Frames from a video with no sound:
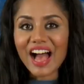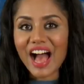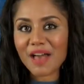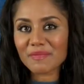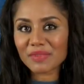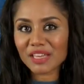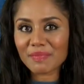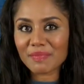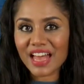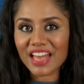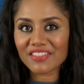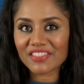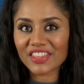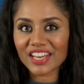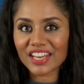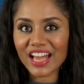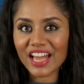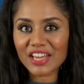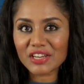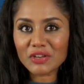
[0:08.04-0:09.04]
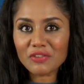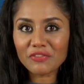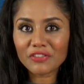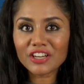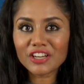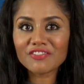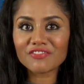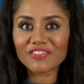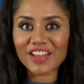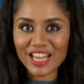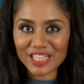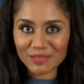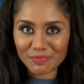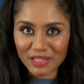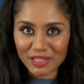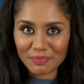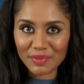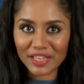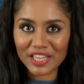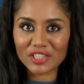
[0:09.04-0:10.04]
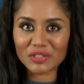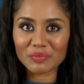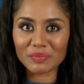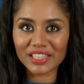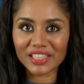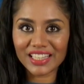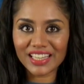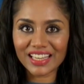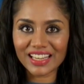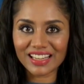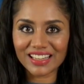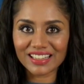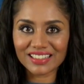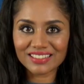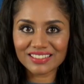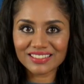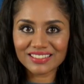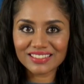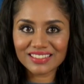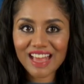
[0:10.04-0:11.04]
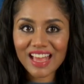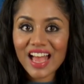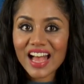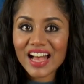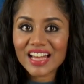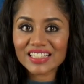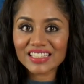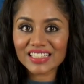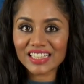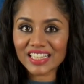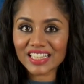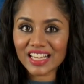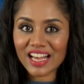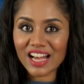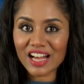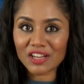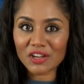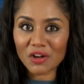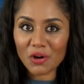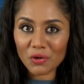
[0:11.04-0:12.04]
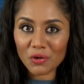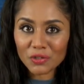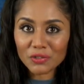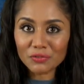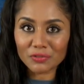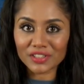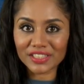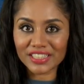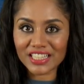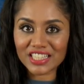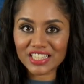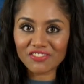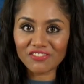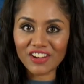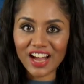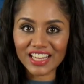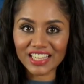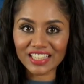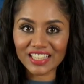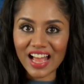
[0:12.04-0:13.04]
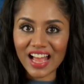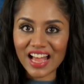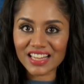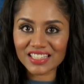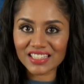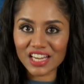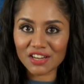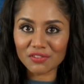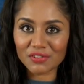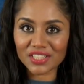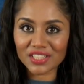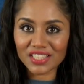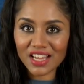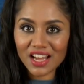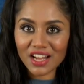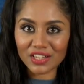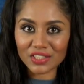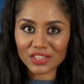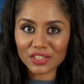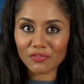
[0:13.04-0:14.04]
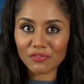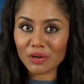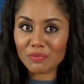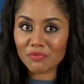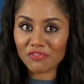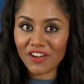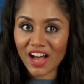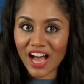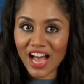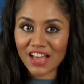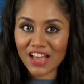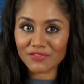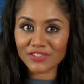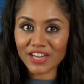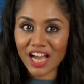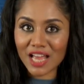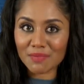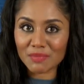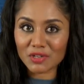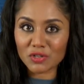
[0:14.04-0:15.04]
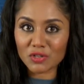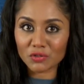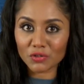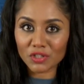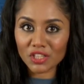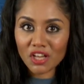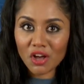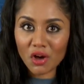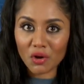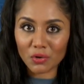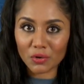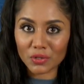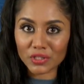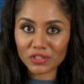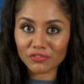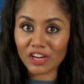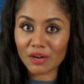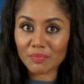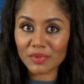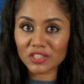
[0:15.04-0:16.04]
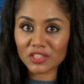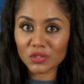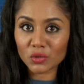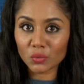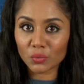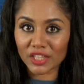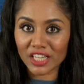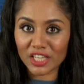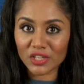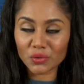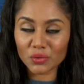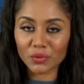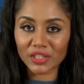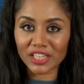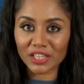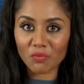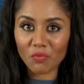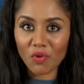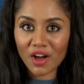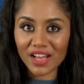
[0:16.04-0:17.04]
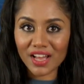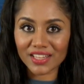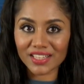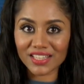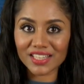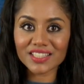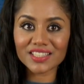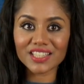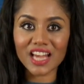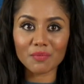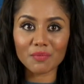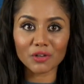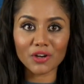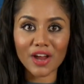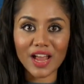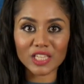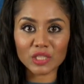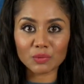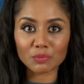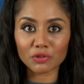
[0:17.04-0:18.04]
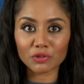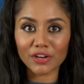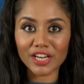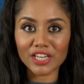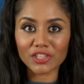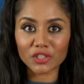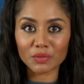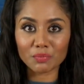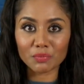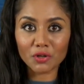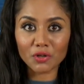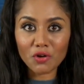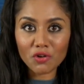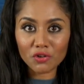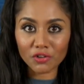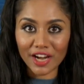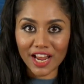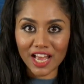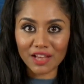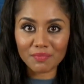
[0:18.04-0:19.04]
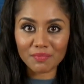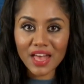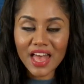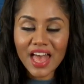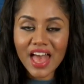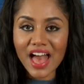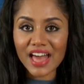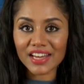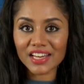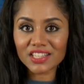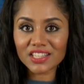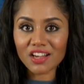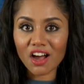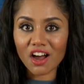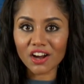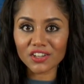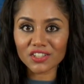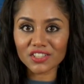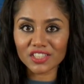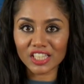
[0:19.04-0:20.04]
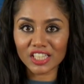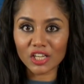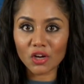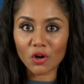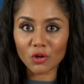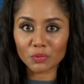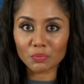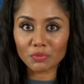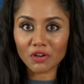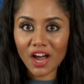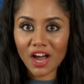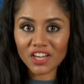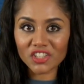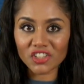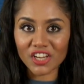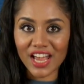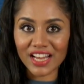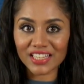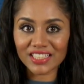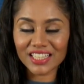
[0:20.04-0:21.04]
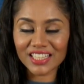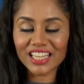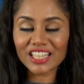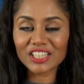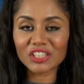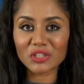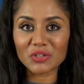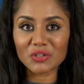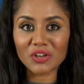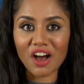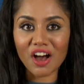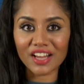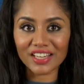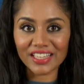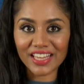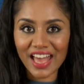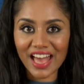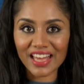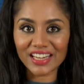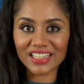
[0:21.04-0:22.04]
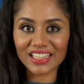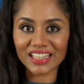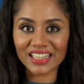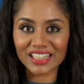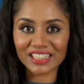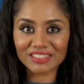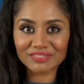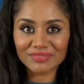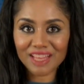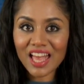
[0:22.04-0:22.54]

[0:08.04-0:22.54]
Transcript: I'm Kamantha Naidu for Investment Pitch Media. Sitka Gold released final assay results from five diamond drill holes from its 2021 Summer Exploration Program at its RC Gold project in Yukon, Canada.